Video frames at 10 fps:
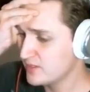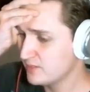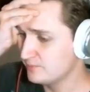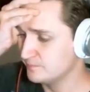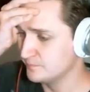
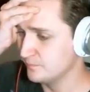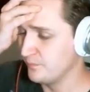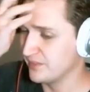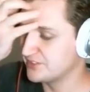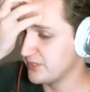
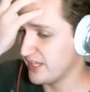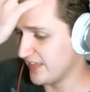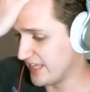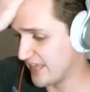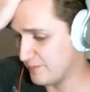Is there any,
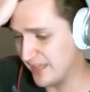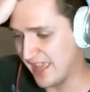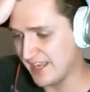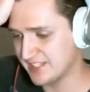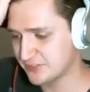like, big
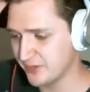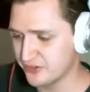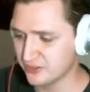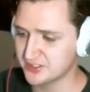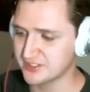haste
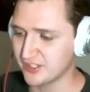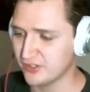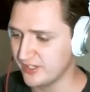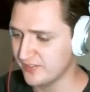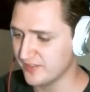creatures? Because I
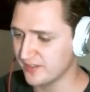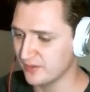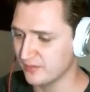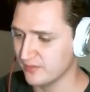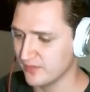could get
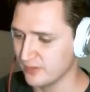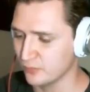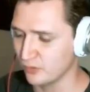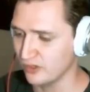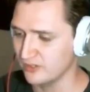the
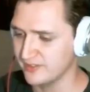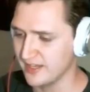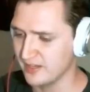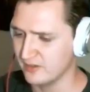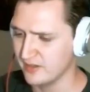Royal
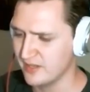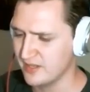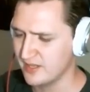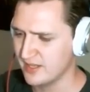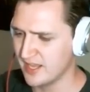down,
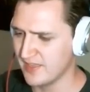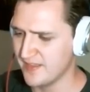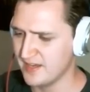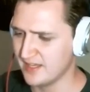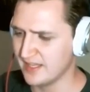and
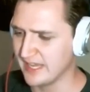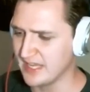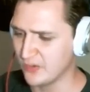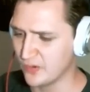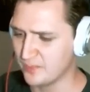then Gate
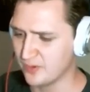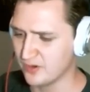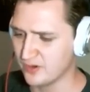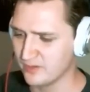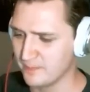
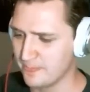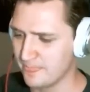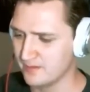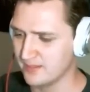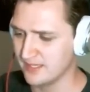Creeper,
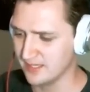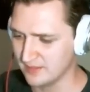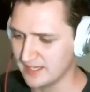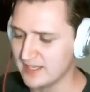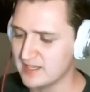get a
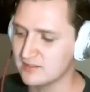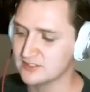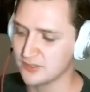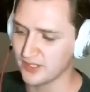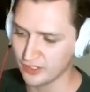land,
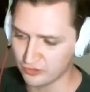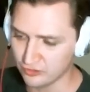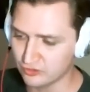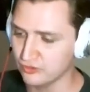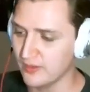so I get a
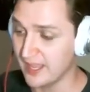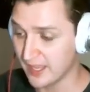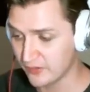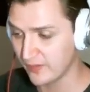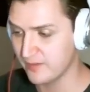2/2
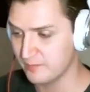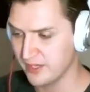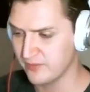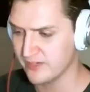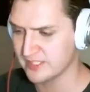and Graveblade
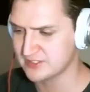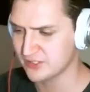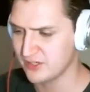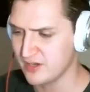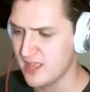on the next
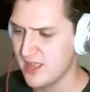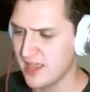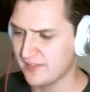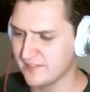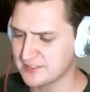turn. I
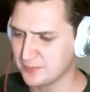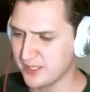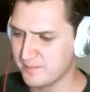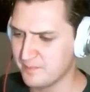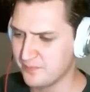think that's the
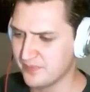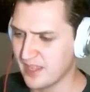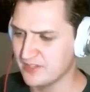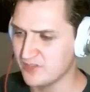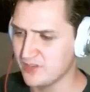play. I
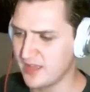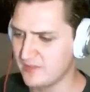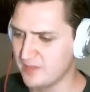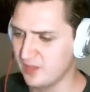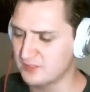do have
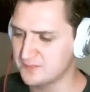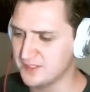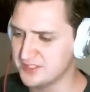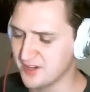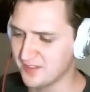my Elvish
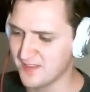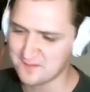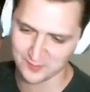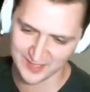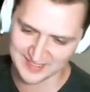Visionary.
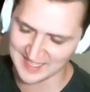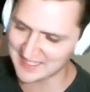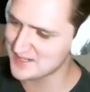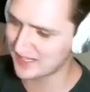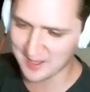Thankfully, I
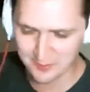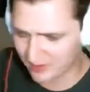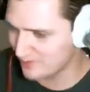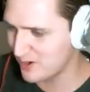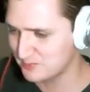kept her out
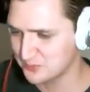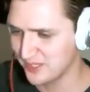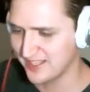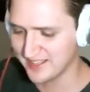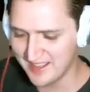of harm's
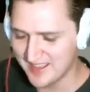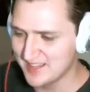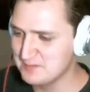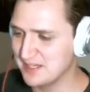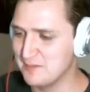way.
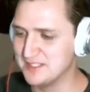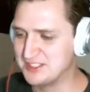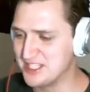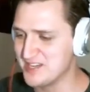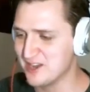But, I mean,
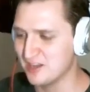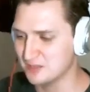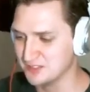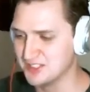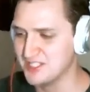she
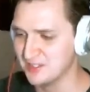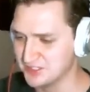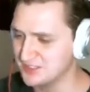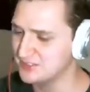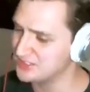knows. She
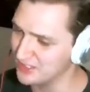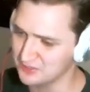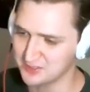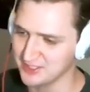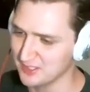knows
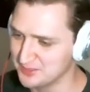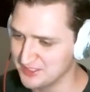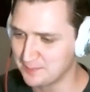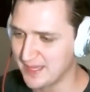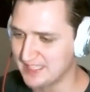what's up. She's
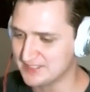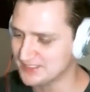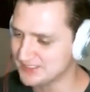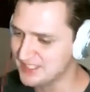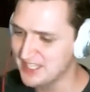a
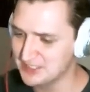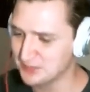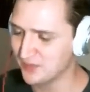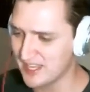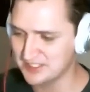pacifist. She
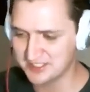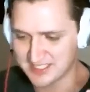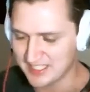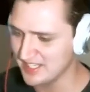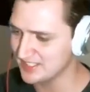realized she's
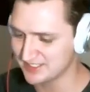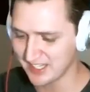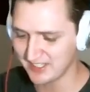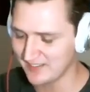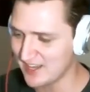getting in to
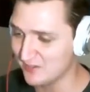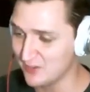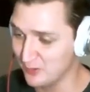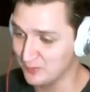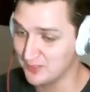cycle out, and then
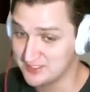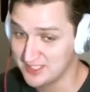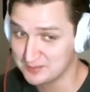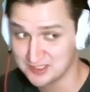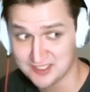the whole rest of the
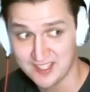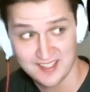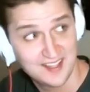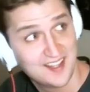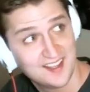time she's like
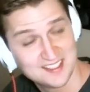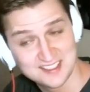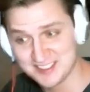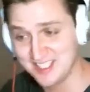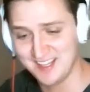
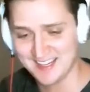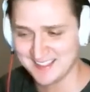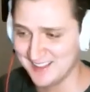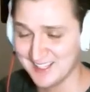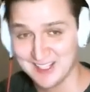
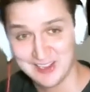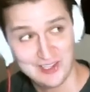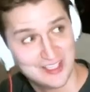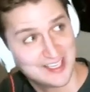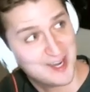
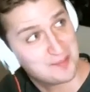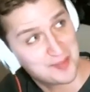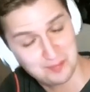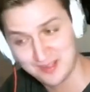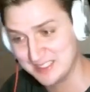looking up at the
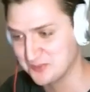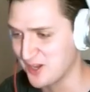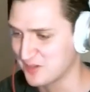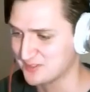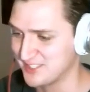
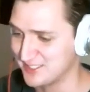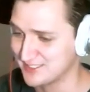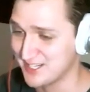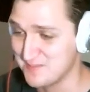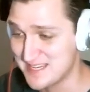Planeswalker beside her
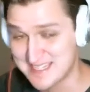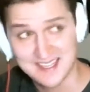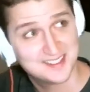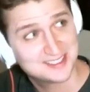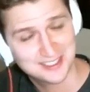saying, am I
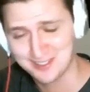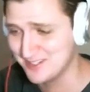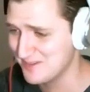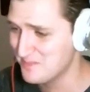dead this turn?